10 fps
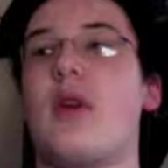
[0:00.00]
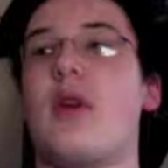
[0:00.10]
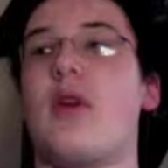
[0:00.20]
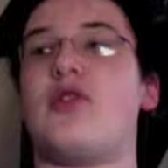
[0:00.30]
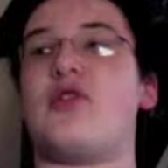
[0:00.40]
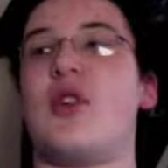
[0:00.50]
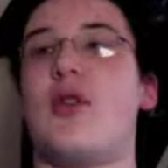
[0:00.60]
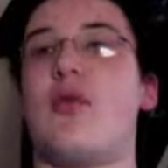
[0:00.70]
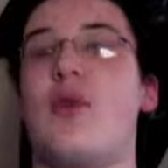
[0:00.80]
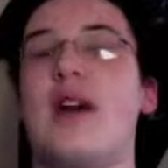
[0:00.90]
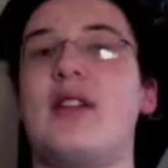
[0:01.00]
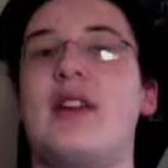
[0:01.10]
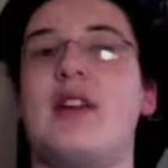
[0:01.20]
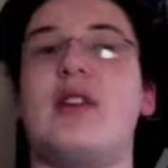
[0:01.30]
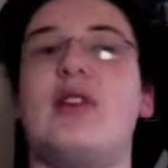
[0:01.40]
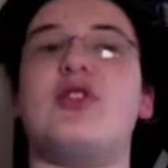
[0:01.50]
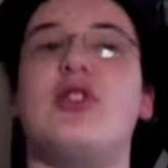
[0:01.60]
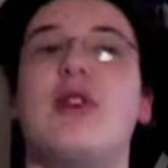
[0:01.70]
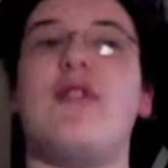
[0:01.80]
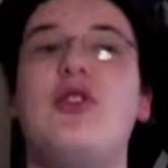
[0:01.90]

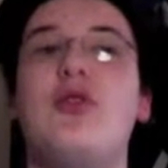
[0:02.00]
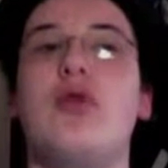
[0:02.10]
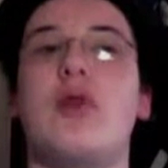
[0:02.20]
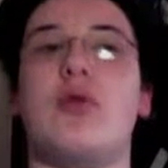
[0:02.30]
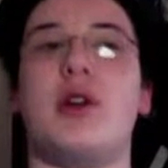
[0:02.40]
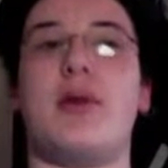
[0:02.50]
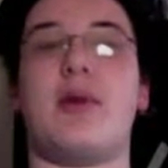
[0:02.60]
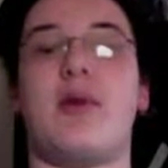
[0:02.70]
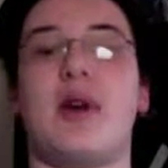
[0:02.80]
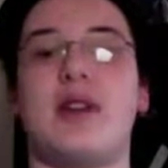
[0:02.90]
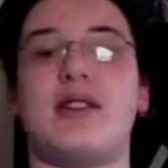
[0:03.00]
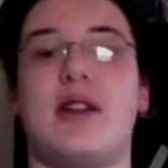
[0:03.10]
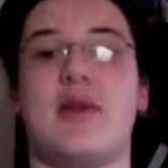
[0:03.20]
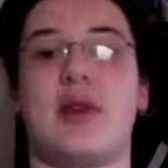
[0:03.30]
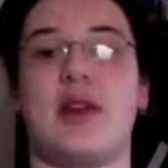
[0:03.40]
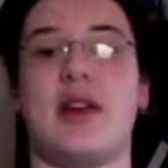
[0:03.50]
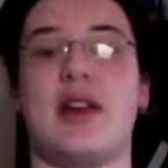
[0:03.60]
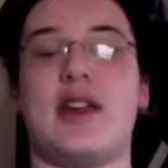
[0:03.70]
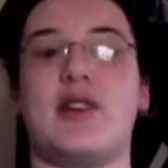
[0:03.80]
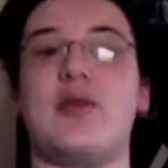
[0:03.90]
So if you are worried about wireless
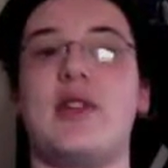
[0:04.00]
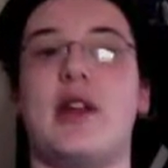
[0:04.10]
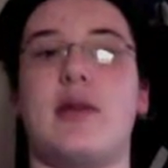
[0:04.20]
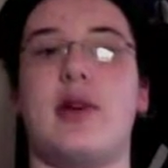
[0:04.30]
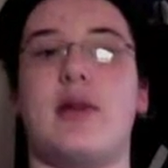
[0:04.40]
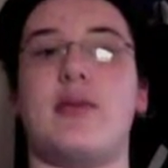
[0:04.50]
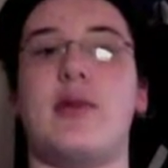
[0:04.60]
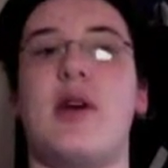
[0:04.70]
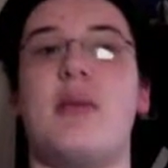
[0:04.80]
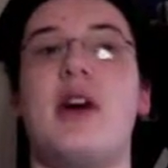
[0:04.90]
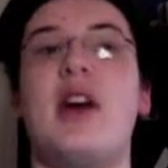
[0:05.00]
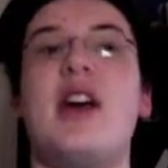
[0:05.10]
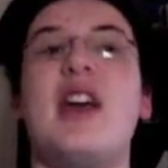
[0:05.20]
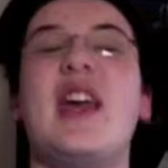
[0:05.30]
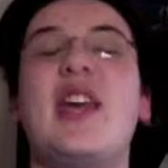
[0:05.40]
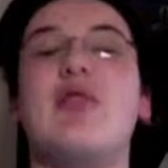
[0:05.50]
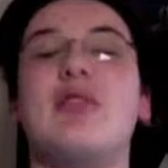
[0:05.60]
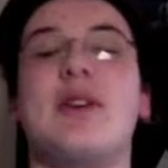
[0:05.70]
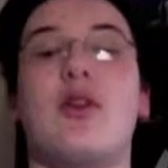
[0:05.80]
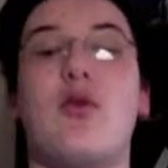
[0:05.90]
networking, it's really not a problem. It was
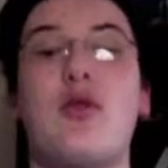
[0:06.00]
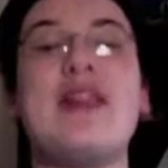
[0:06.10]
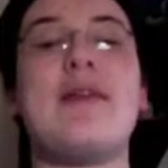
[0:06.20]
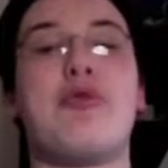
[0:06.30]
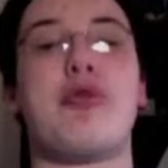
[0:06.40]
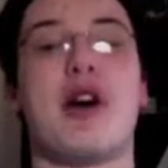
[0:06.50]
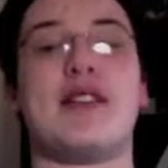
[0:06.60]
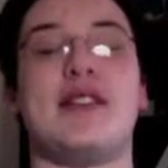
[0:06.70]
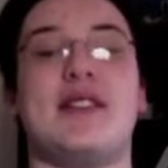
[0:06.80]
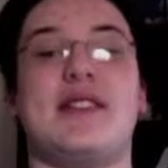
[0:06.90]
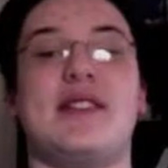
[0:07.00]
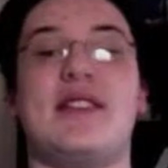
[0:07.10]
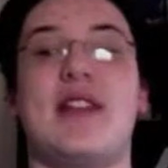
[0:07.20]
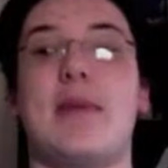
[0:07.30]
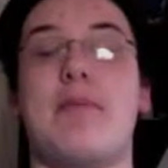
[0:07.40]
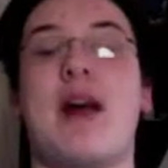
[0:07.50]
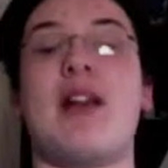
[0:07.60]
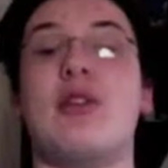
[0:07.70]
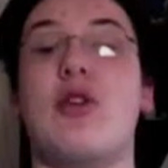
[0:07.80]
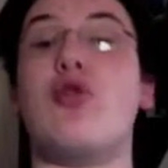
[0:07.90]
about a week process to set up my
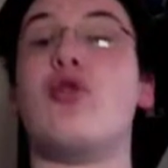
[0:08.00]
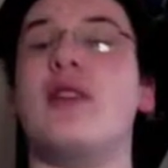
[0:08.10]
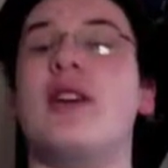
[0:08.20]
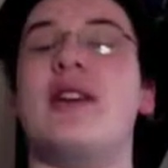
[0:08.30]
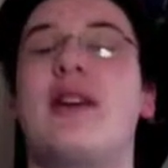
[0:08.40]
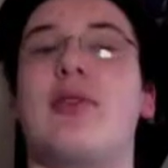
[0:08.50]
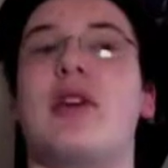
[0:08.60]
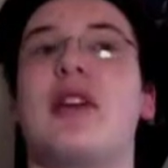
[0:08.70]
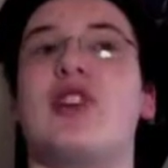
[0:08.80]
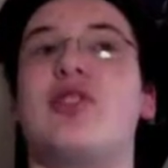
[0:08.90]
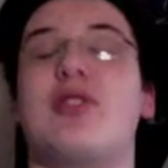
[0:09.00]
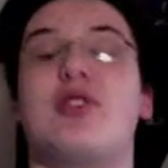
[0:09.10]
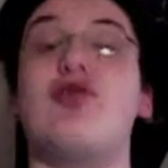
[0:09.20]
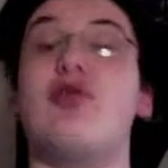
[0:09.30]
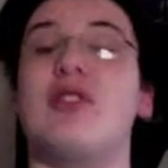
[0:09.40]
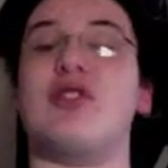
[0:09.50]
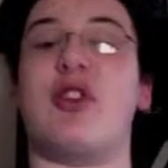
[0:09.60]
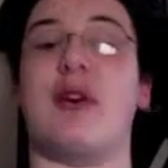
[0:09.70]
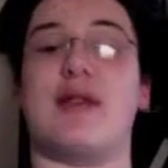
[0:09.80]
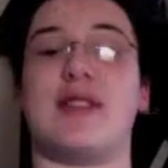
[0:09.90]
local area network connection about 2 years
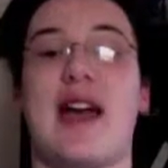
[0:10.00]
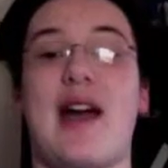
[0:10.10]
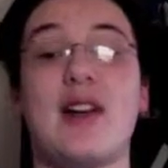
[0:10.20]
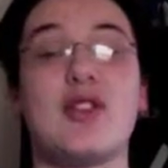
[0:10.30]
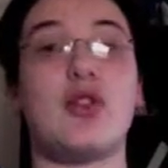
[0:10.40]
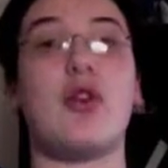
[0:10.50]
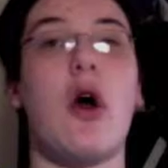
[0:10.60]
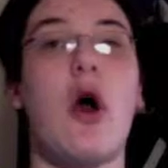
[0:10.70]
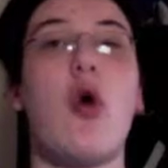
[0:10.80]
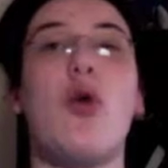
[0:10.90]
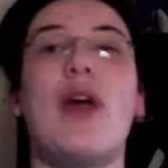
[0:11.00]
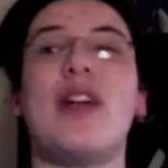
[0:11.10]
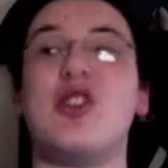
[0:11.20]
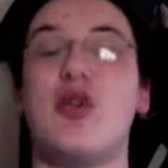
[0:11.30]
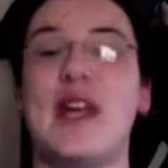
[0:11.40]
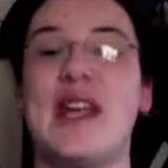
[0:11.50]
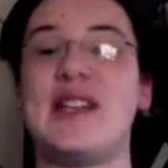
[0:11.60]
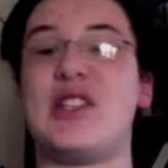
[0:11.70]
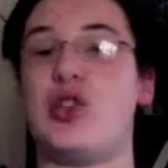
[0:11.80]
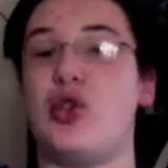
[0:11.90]
ago. It was a hassle. We had to go
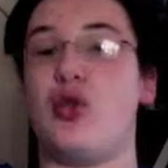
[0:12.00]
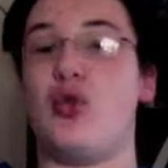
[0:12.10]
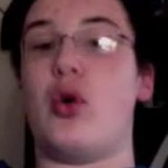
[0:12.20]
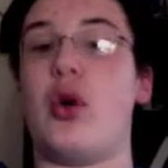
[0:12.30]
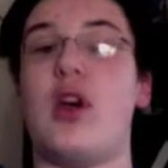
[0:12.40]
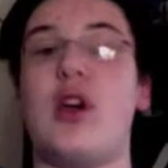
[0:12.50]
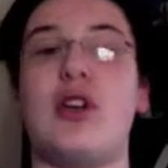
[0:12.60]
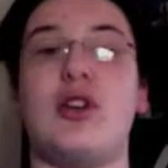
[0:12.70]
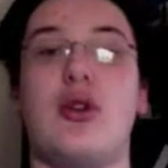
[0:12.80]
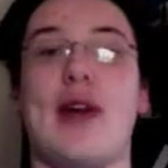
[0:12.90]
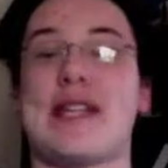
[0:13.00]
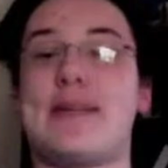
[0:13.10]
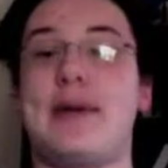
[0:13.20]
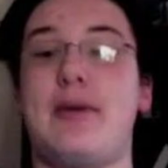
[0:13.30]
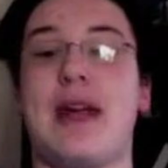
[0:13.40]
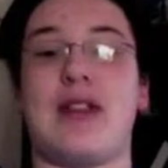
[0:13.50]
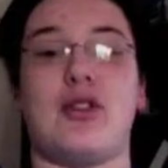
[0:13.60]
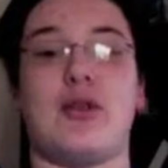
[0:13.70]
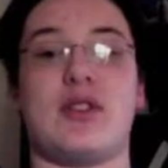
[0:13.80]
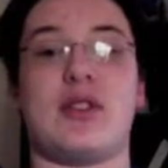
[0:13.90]
into, XP. We had to
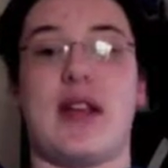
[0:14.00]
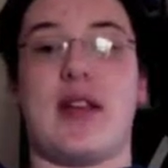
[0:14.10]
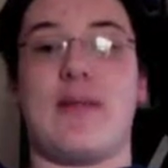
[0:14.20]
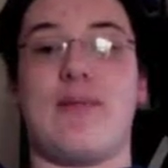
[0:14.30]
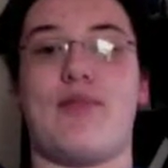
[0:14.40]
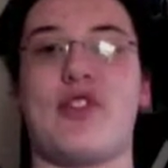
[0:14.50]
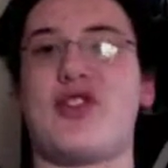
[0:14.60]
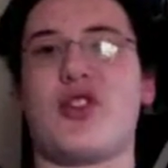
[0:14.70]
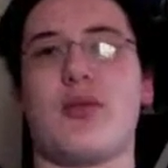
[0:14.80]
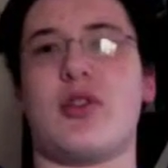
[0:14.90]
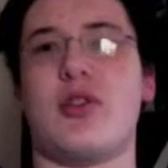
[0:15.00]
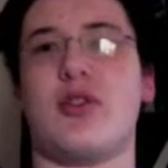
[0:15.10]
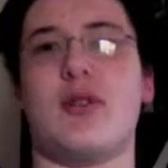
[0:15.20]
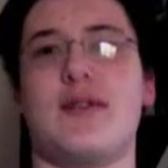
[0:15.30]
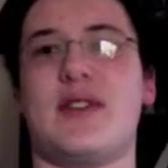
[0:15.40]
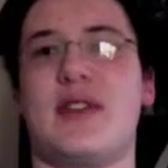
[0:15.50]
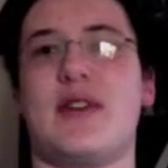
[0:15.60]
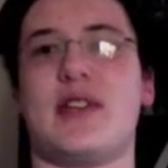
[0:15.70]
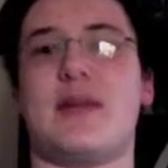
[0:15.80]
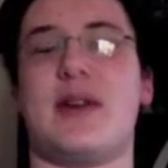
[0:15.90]
go into like the terminal equivalent of
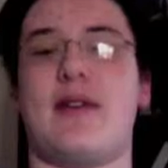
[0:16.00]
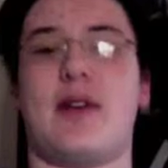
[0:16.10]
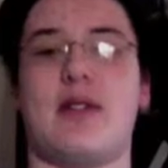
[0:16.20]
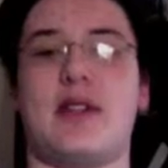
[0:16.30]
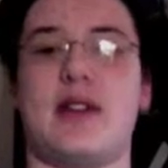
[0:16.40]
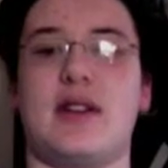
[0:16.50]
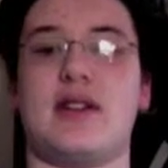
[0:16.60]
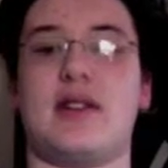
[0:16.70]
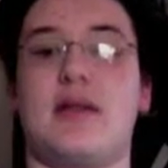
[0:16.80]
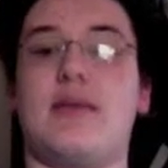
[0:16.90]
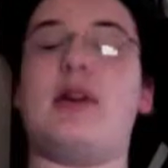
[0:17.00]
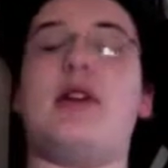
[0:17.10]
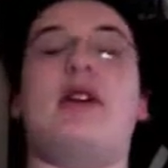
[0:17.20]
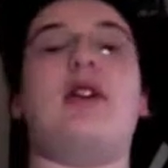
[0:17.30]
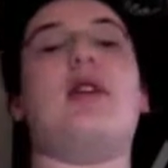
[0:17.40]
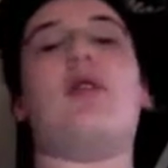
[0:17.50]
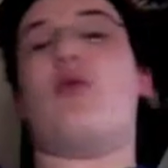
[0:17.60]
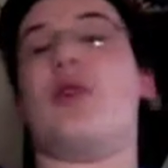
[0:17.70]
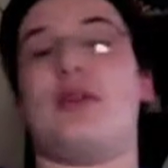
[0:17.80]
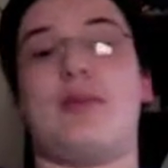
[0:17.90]
XP. I forget what that is.
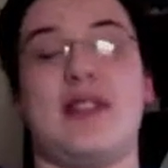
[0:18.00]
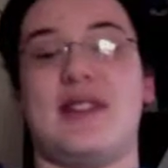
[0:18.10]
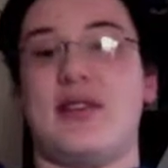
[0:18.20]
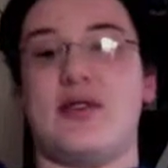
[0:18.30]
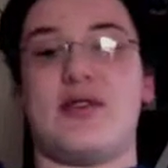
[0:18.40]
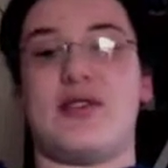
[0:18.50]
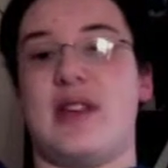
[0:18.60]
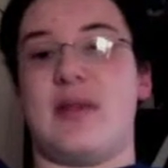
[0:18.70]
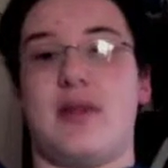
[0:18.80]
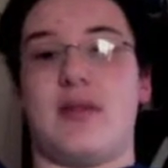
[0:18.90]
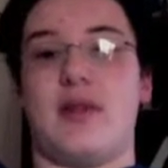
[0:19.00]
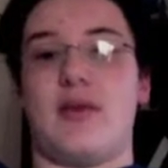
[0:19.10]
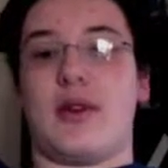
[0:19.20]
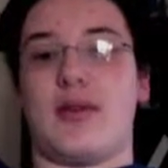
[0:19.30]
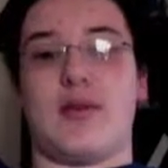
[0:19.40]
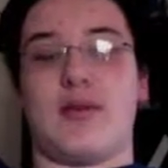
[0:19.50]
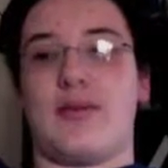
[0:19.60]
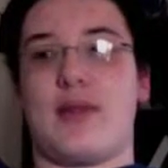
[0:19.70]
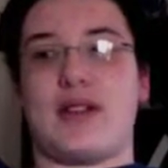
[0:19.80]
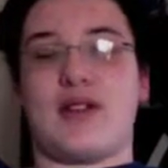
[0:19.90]
When the PC users email me, whatever
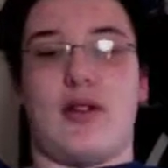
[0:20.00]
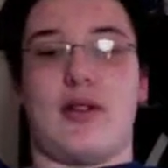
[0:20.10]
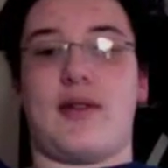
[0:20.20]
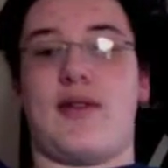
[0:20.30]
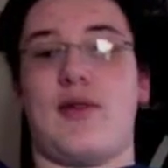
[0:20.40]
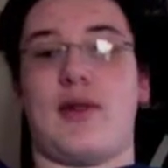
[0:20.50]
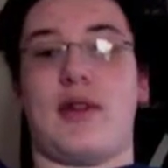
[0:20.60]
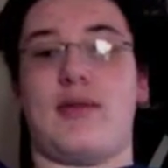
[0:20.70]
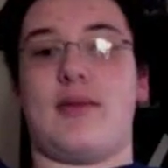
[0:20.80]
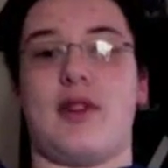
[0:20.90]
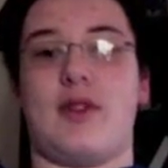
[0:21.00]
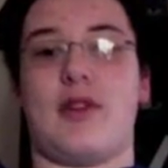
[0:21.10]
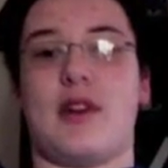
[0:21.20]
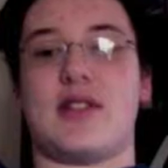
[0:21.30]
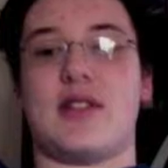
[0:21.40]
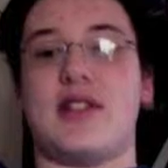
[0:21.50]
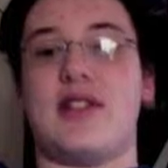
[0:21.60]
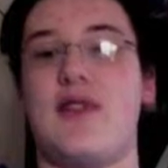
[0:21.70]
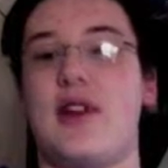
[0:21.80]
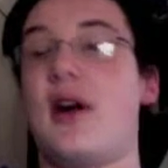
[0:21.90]
that's called, if you want to, cause a tizzy
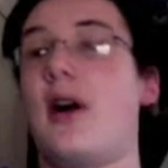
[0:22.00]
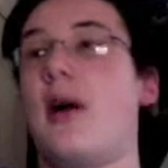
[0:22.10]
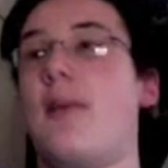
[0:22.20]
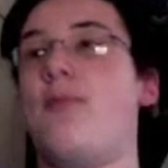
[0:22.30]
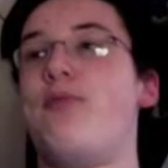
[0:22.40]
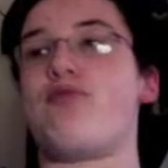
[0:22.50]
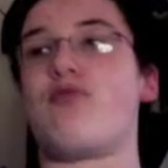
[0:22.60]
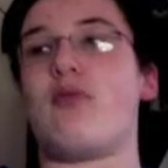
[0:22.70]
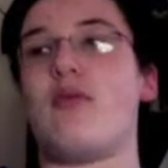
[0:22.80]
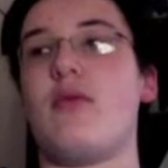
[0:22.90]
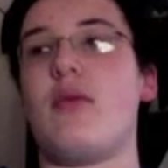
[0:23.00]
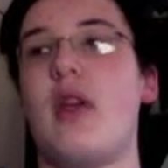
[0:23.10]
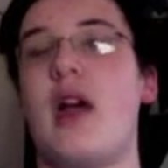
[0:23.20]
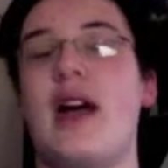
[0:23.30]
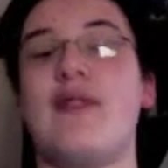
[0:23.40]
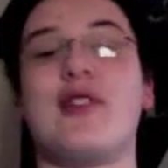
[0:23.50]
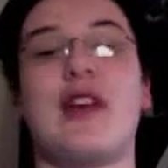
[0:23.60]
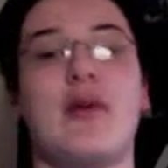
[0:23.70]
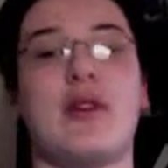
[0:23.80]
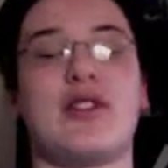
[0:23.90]
fit. I
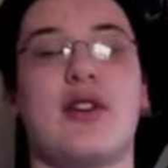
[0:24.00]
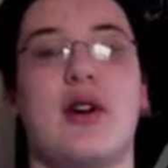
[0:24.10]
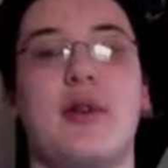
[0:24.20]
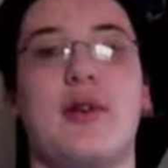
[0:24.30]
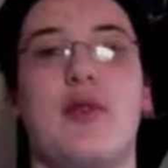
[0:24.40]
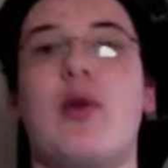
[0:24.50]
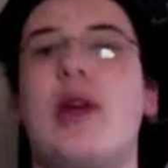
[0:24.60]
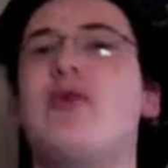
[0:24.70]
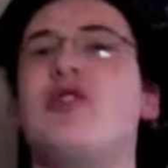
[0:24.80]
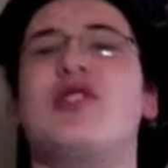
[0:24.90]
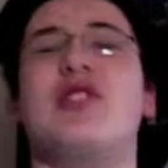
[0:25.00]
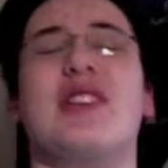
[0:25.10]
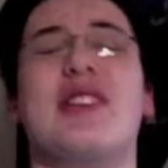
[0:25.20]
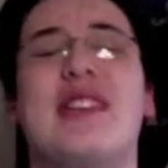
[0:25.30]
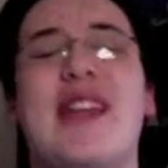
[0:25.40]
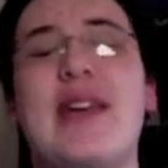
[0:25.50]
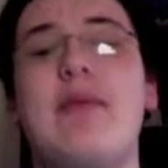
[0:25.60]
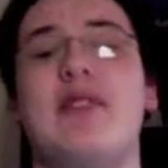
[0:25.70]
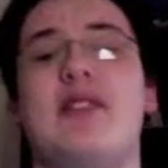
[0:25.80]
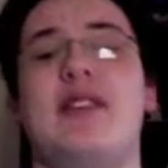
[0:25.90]
forget what it's called, but it was just a
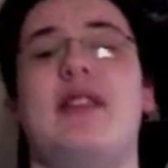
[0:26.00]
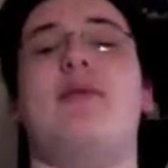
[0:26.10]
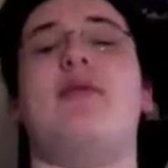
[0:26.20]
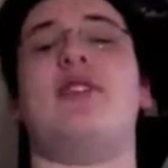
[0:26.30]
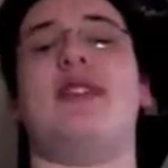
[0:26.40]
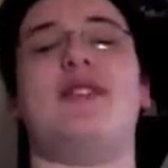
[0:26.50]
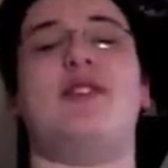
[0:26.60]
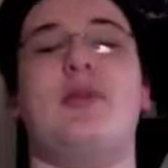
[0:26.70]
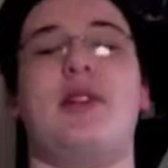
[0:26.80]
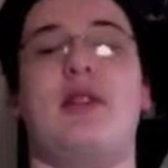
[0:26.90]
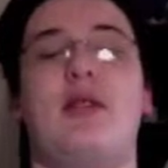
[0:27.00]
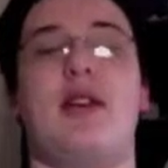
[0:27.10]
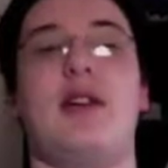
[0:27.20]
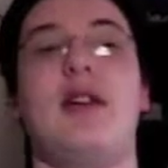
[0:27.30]
nightmare to set up with that stupid Airlink.